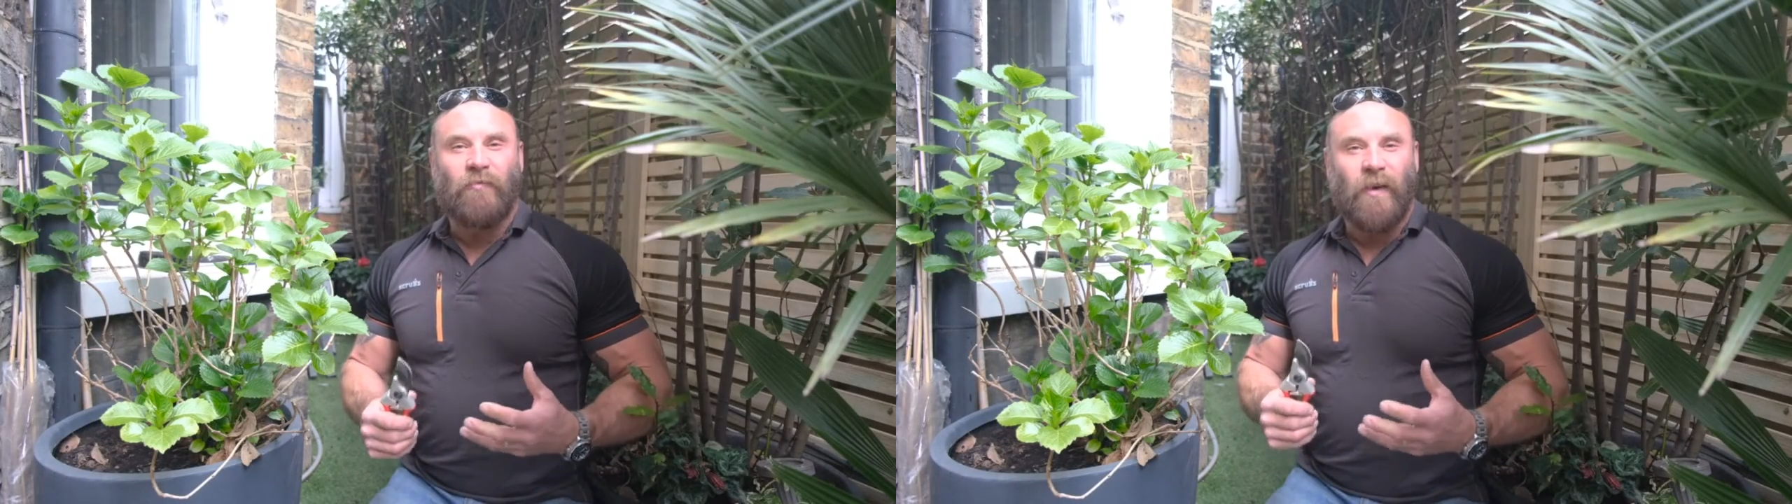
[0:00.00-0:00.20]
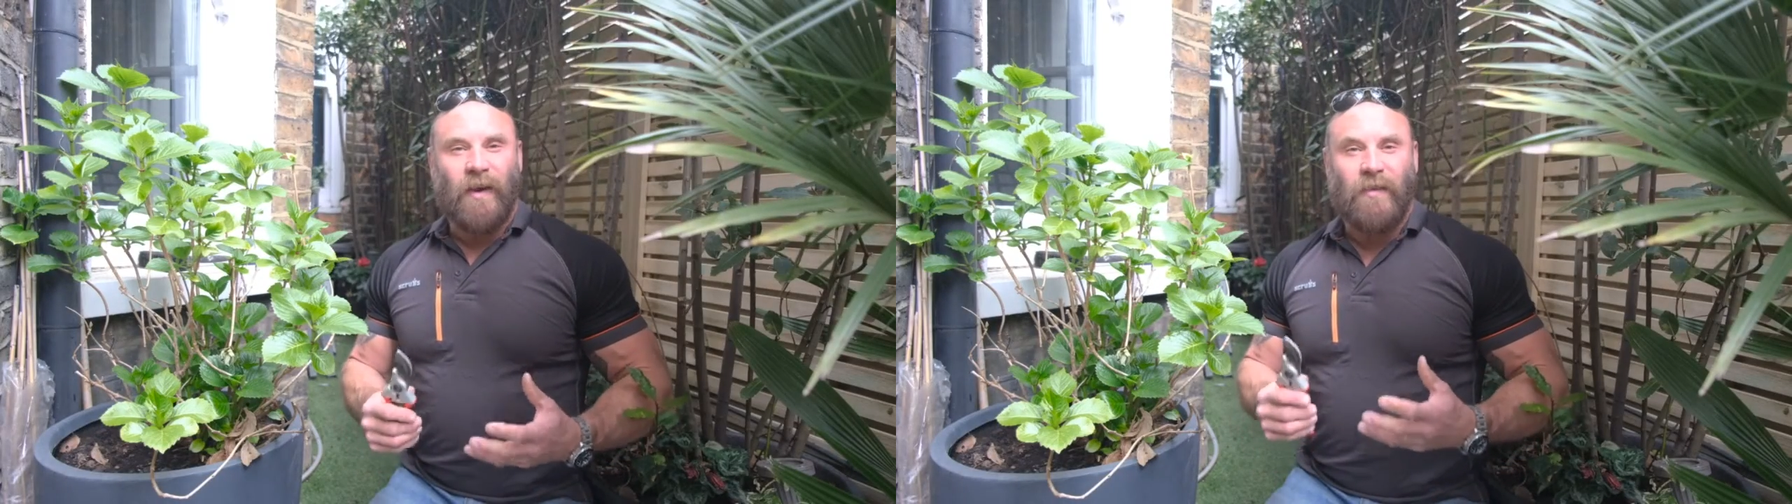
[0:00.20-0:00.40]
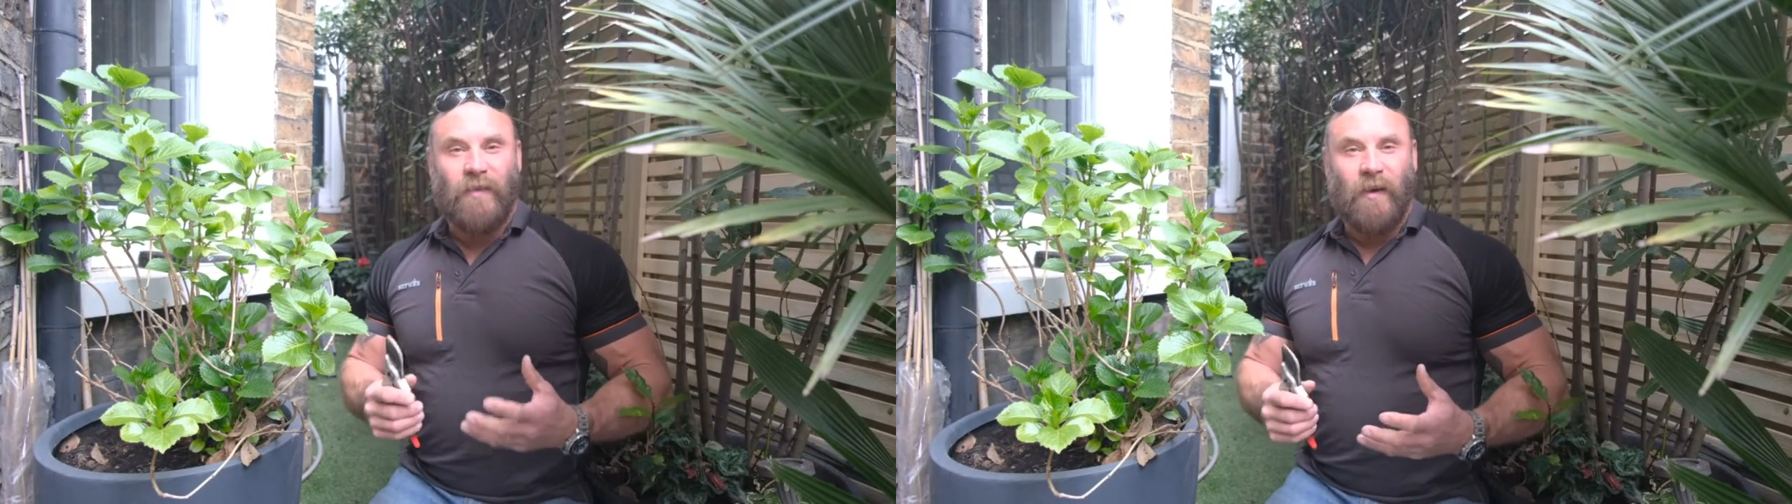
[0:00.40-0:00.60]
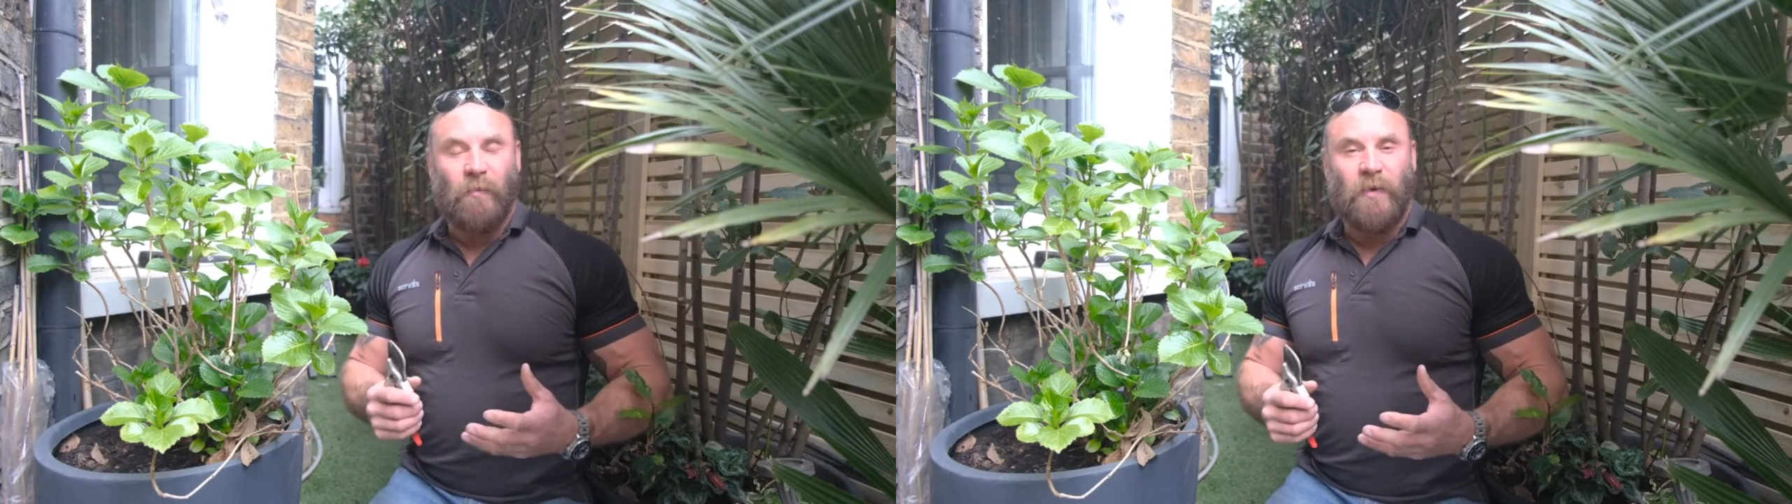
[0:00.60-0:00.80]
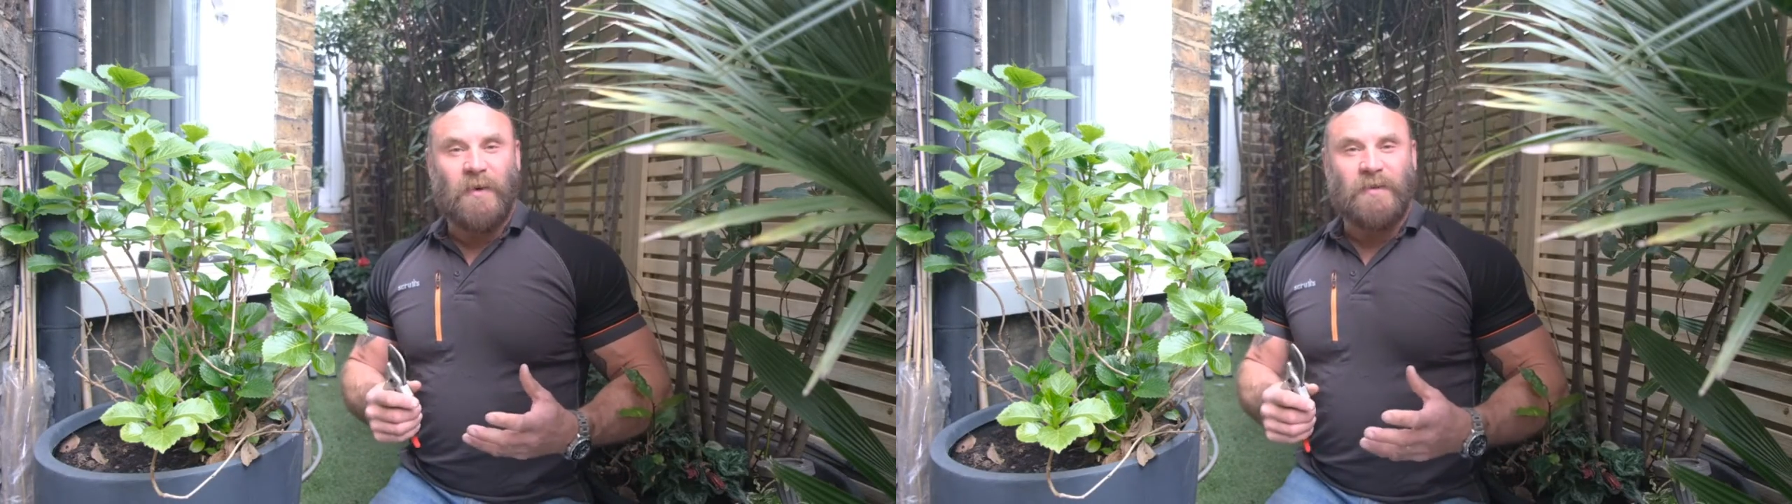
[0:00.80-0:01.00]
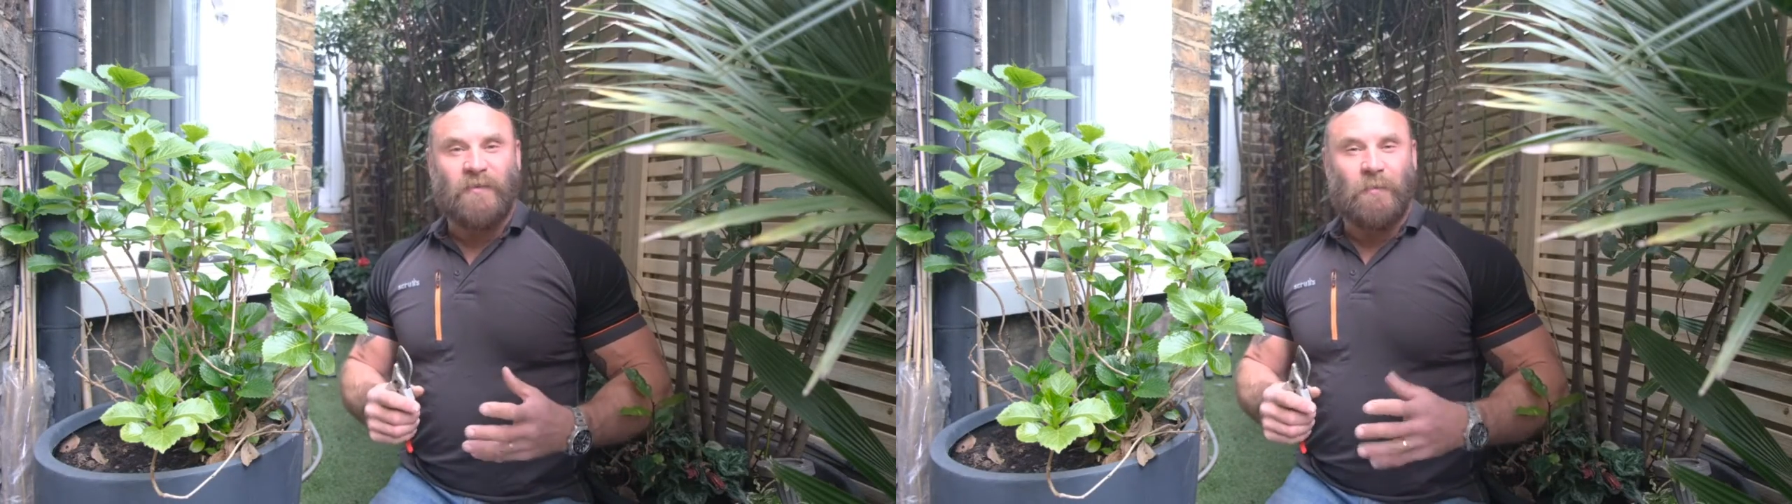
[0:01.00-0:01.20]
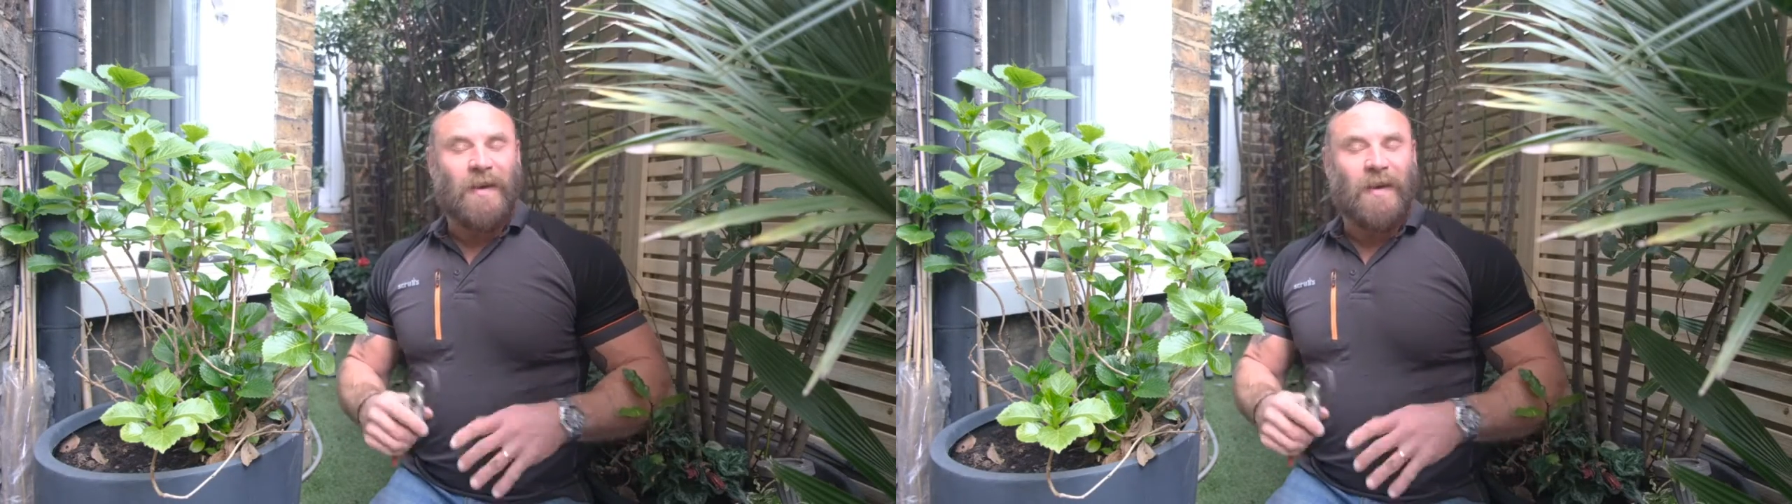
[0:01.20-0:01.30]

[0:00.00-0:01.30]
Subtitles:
really therapeutic for me.